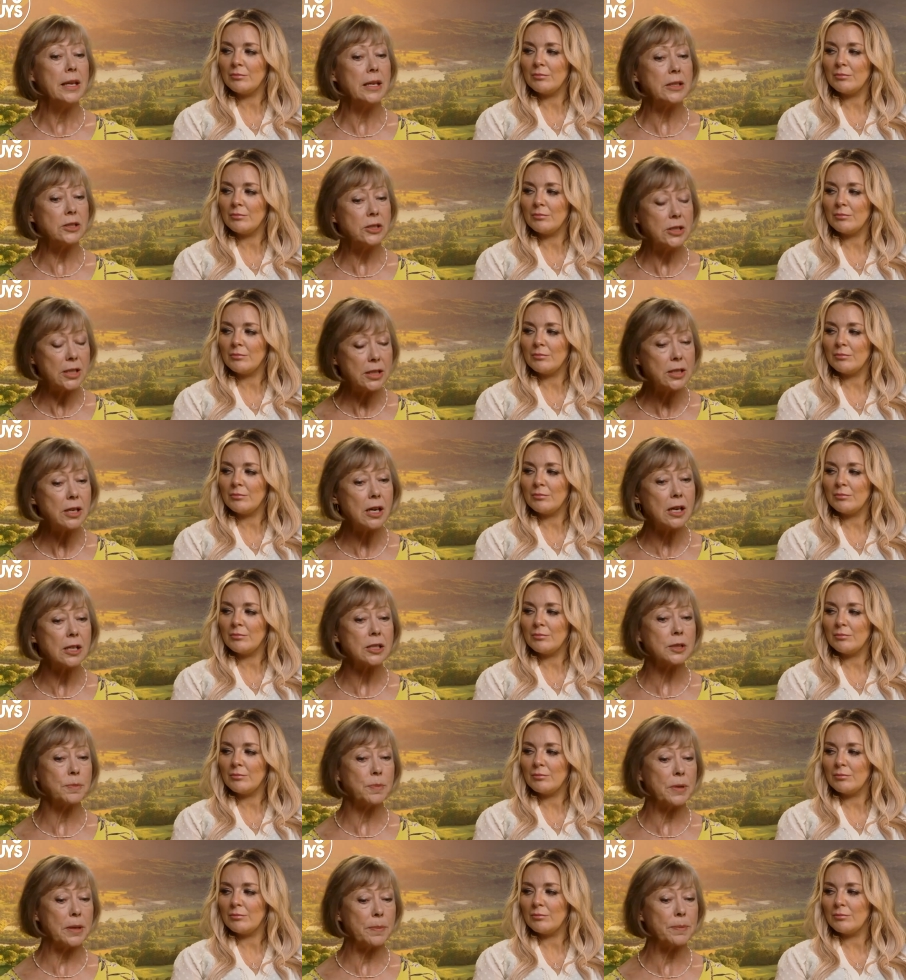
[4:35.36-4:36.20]
Speaker 1: it did
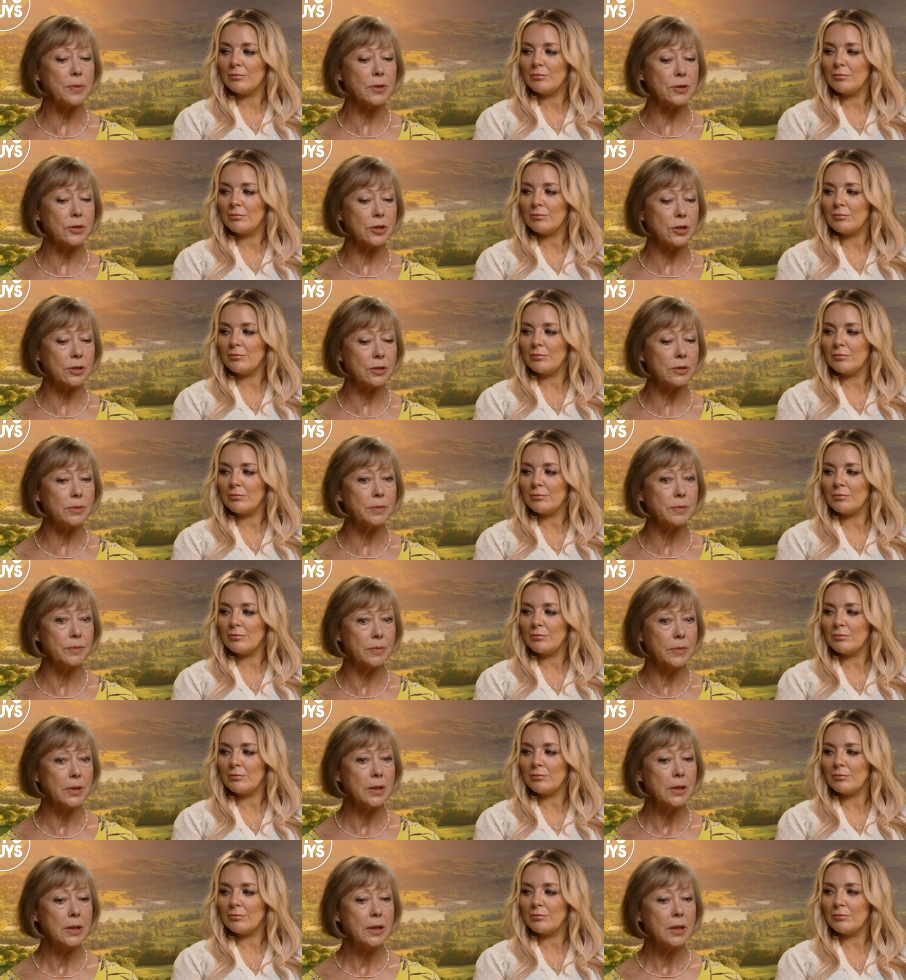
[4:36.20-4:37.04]
ask people to
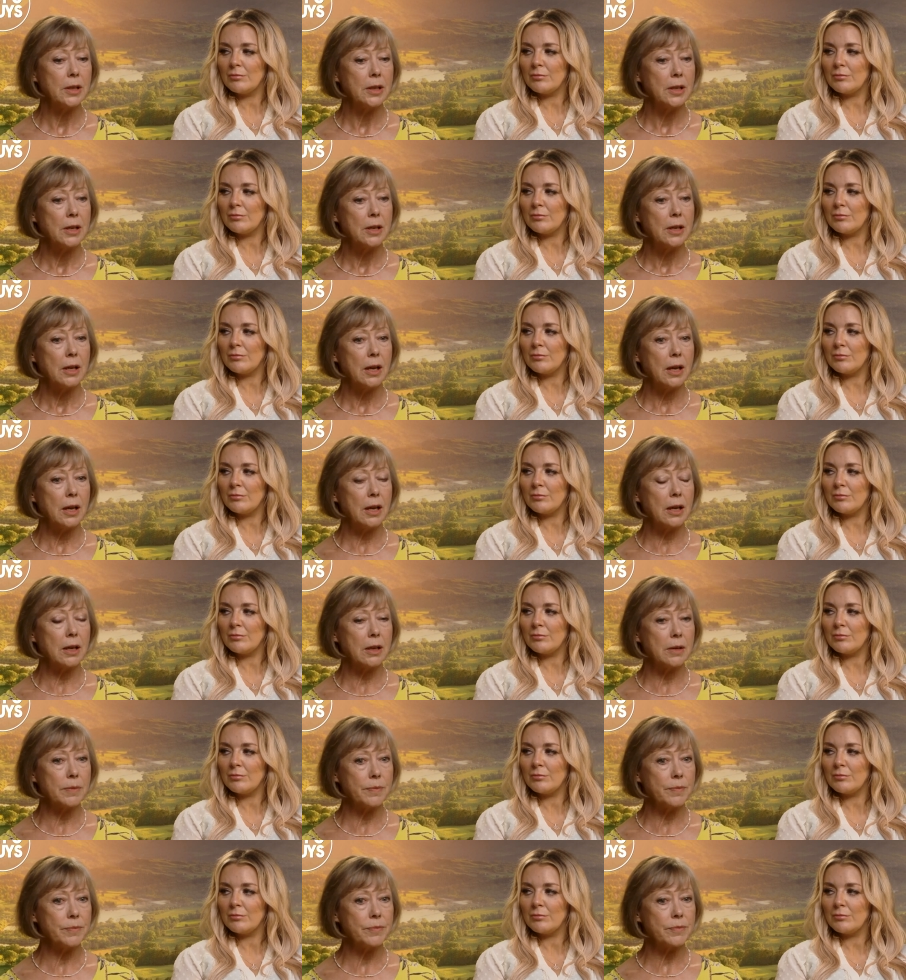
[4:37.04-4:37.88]

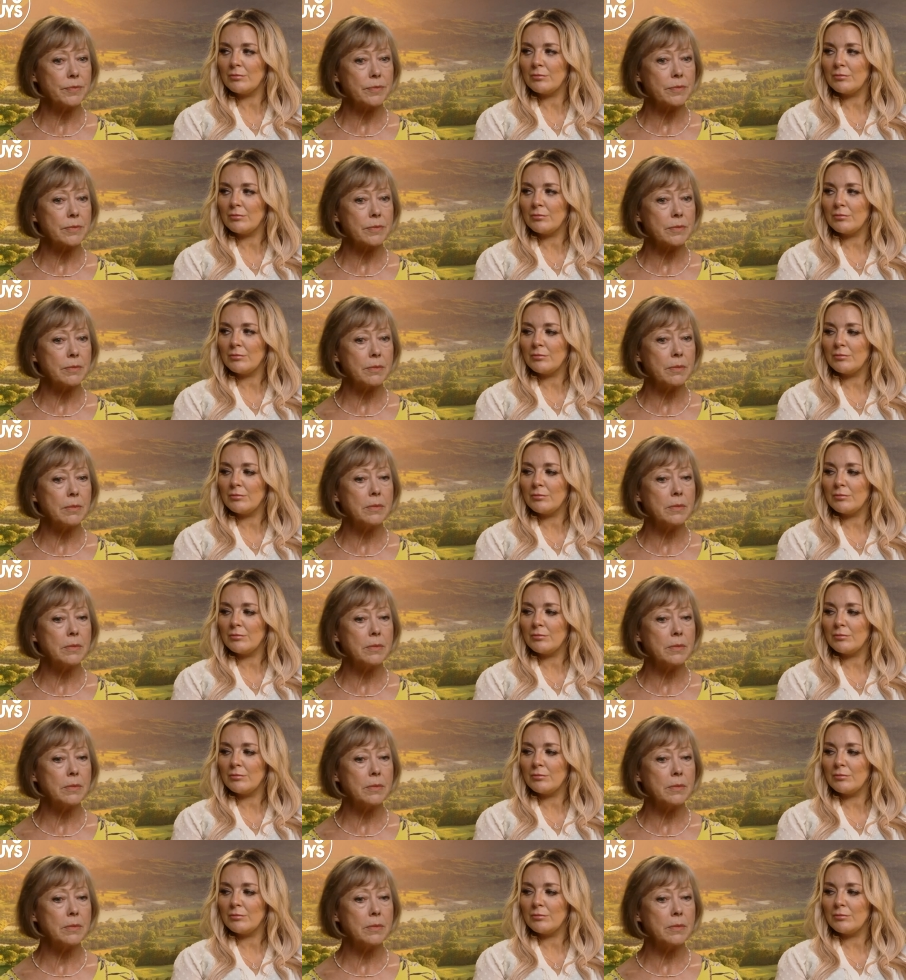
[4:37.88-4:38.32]
um,